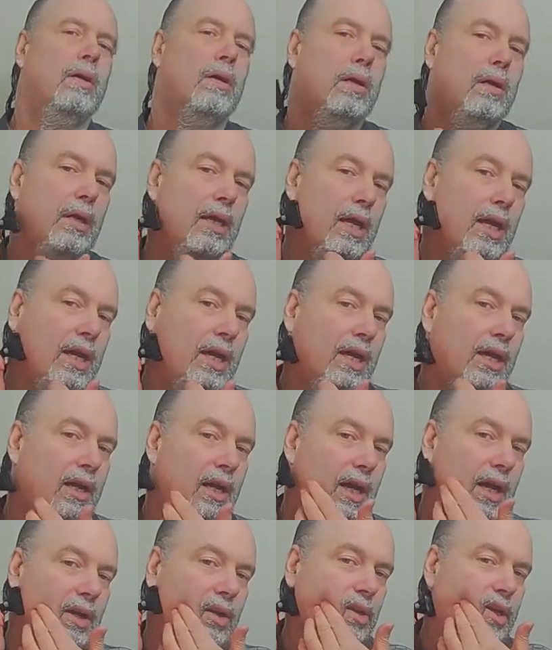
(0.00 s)
I
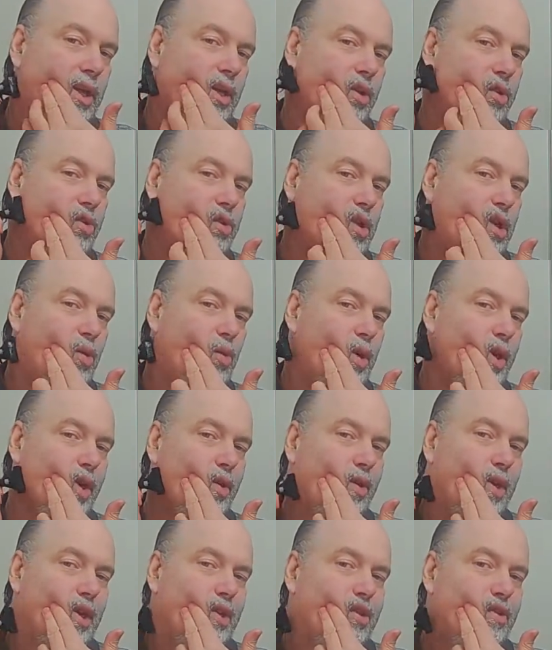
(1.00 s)
don't like using that word
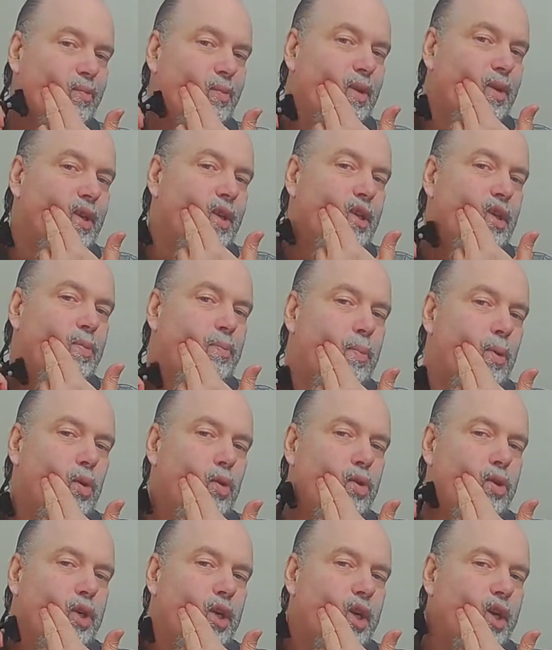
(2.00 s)
aggressive, but the
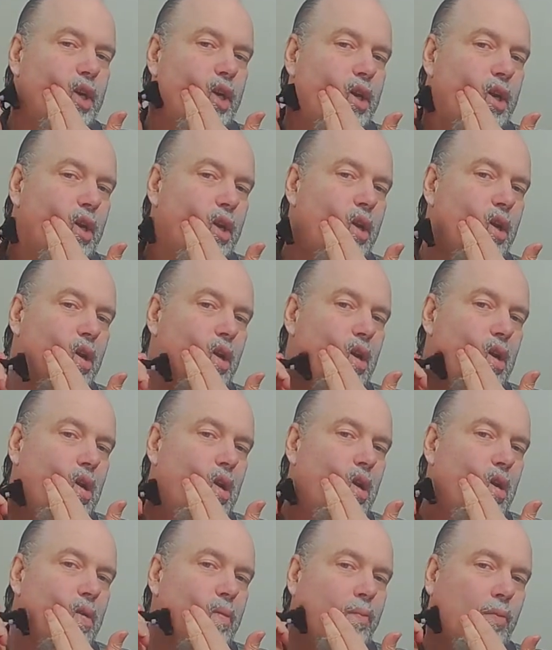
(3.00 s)
exposure.
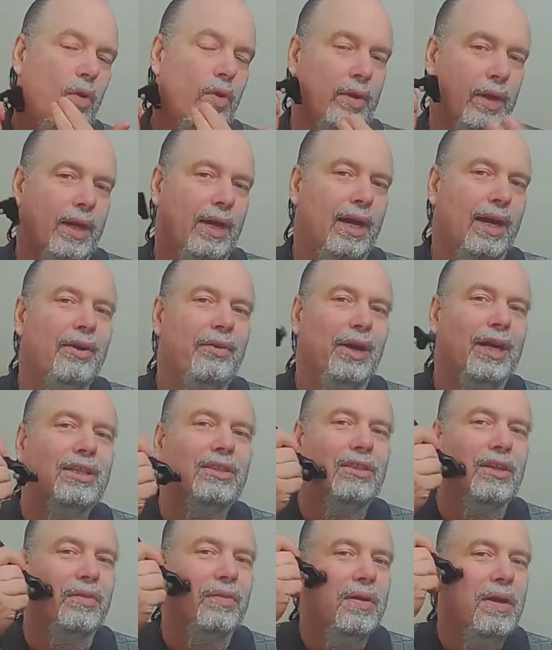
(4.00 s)
Okay,
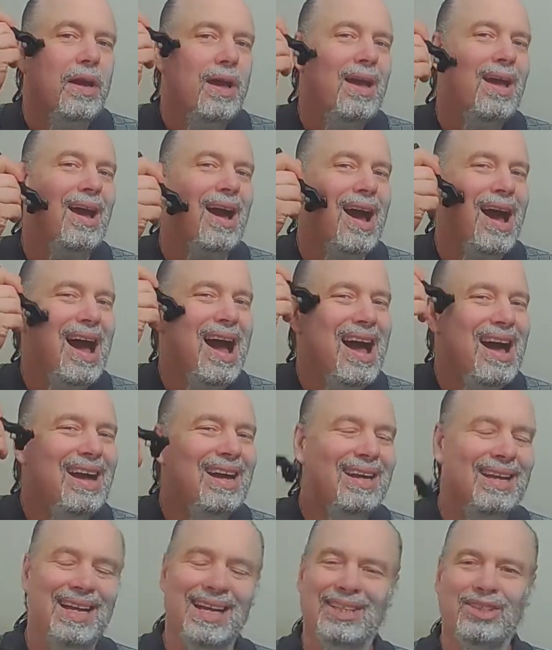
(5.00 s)
aggressive.
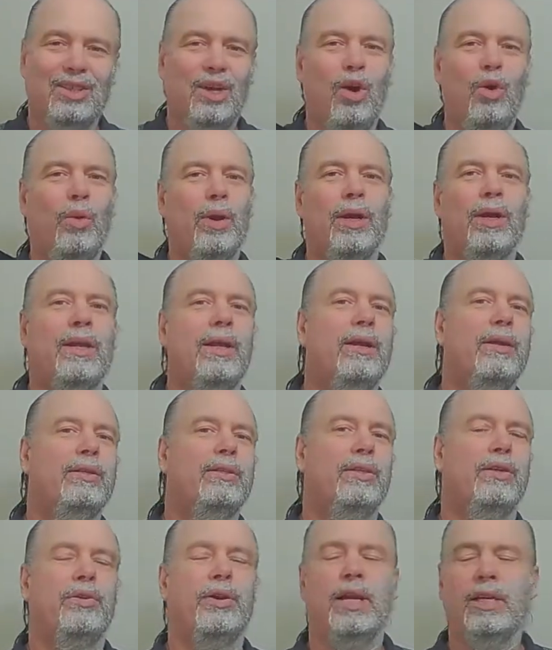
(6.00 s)
It's nowhere near as
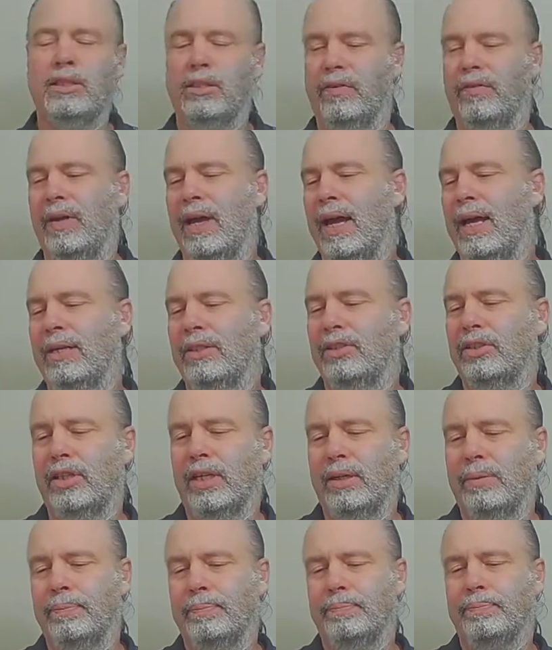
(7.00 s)
aggressive as
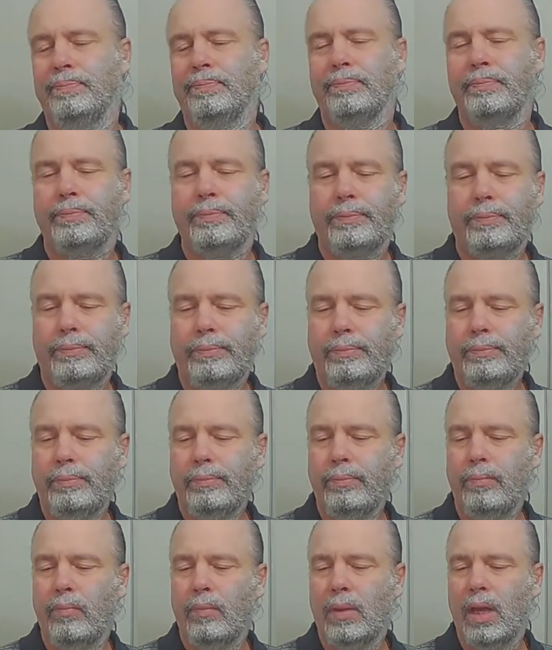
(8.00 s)
the
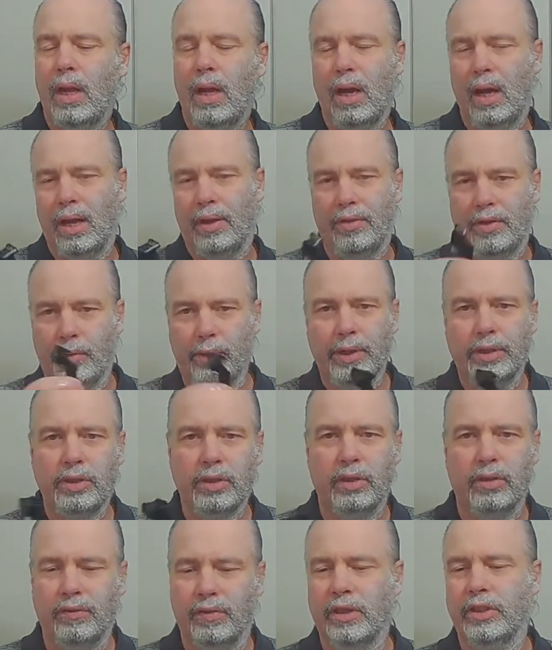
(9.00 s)
original
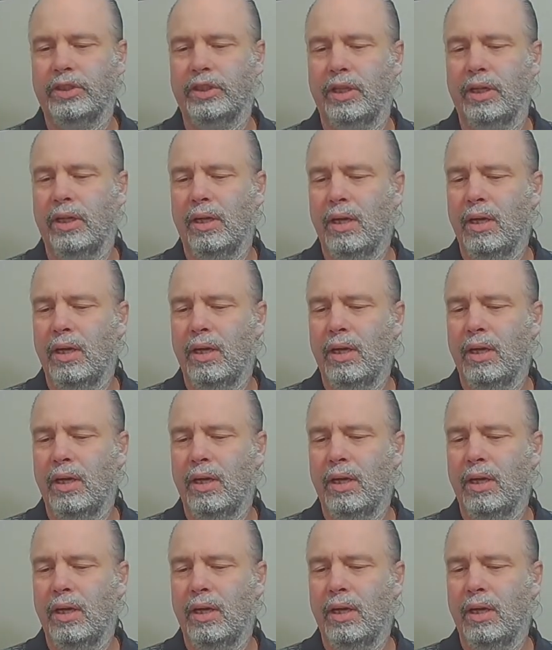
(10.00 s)
version.